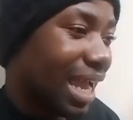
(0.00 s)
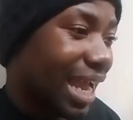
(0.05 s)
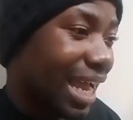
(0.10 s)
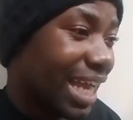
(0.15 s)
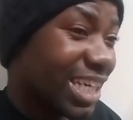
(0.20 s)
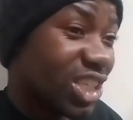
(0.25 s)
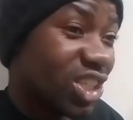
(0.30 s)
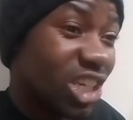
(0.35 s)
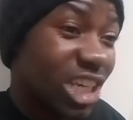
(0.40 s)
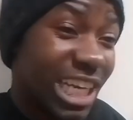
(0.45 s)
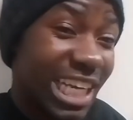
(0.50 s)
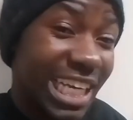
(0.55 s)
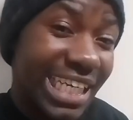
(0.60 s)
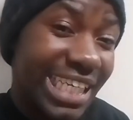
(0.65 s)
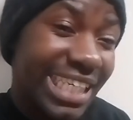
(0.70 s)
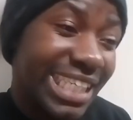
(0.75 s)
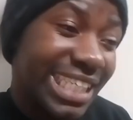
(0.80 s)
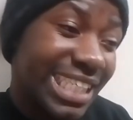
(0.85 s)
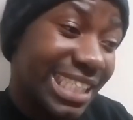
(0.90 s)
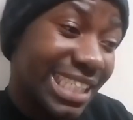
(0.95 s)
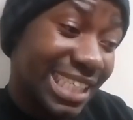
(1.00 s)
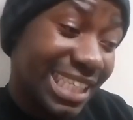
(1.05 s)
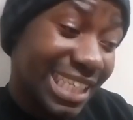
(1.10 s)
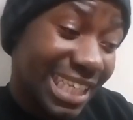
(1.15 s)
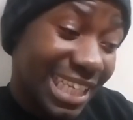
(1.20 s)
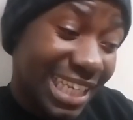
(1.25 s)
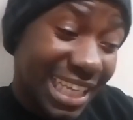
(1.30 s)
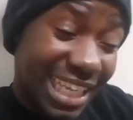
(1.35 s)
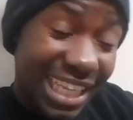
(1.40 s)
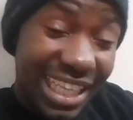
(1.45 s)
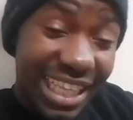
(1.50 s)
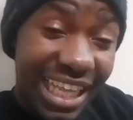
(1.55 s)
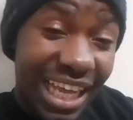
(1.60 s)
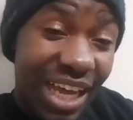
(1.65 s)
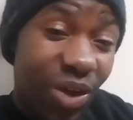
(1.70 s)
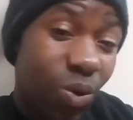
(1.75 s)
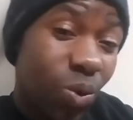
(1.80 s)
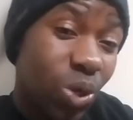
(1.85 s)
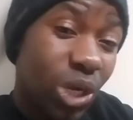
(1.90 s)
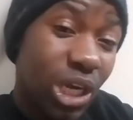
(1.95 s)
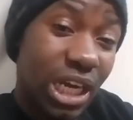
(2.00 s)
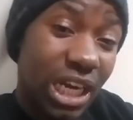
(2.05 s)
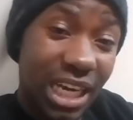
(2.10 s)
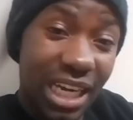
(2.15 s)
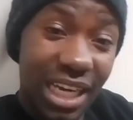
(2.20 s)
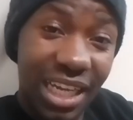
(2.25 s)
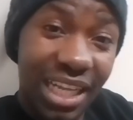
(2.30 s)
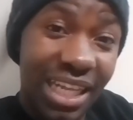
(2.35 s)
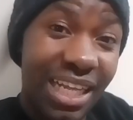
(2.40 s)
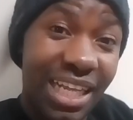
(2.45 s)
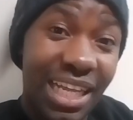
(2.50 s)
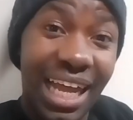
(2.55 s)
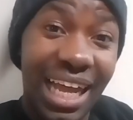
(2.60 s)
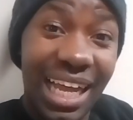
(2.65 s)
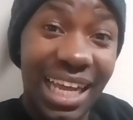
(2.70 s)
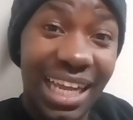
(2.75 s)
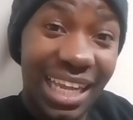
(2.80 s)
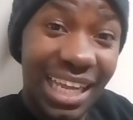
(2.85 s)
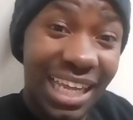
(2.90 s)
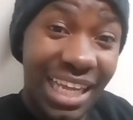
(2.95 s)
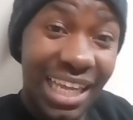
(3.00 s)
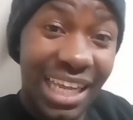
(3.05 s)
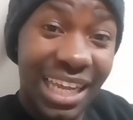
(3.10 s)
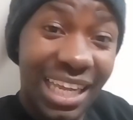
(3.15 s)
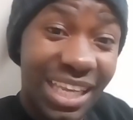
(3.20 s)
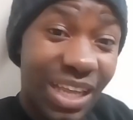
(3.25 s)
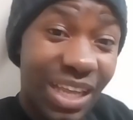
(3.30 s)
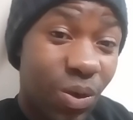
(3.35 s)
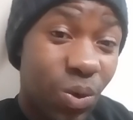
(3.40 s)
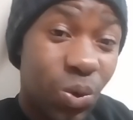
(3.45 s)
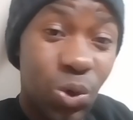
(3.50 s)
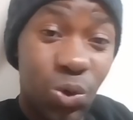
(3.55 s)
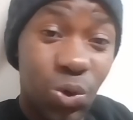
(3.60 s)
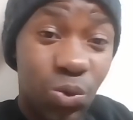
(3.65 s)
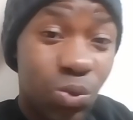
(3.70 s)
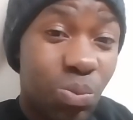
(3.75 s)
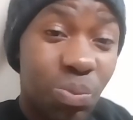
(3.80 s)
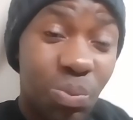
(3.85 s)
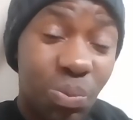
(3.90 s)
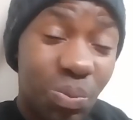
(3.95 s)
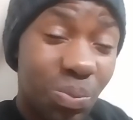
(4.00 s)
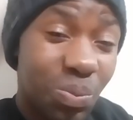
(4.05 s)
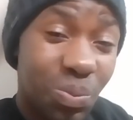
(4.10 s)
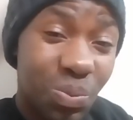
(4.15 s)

And she cleaned the whole room.